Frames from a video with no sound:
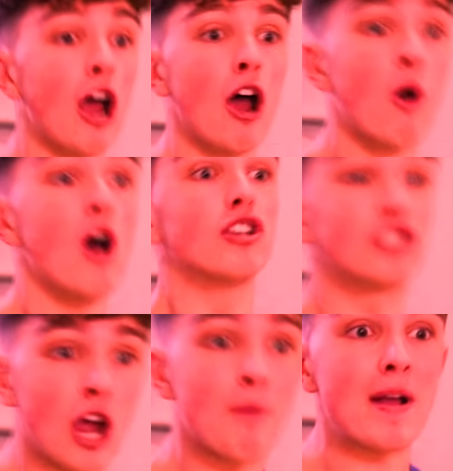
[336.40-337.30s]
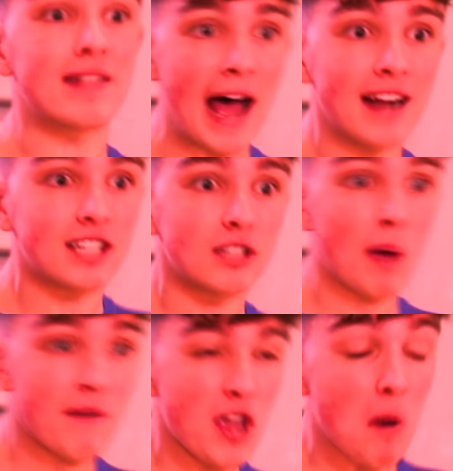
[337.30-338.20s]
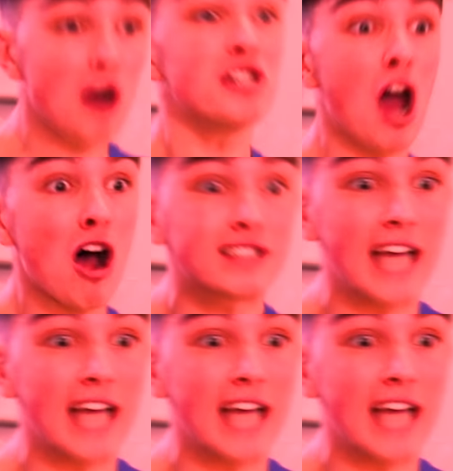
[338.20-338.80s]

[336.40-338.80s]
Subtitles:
do stupid dances with you on your